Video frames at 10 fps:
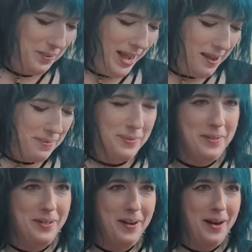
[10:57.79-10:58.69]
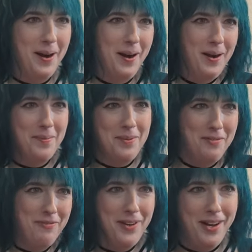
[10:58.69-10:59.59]
what happens when you're like, oh, I'm your
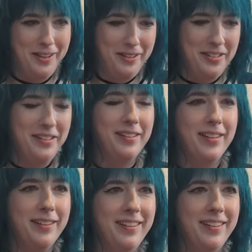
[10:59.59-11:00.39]
father. She's like,